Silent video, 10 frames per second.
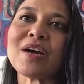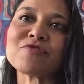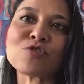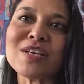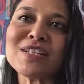
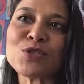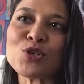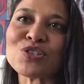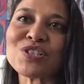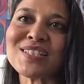have trained as
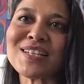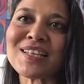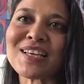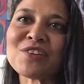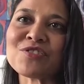doctors in
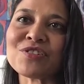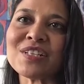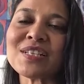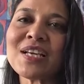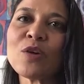other
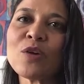countries.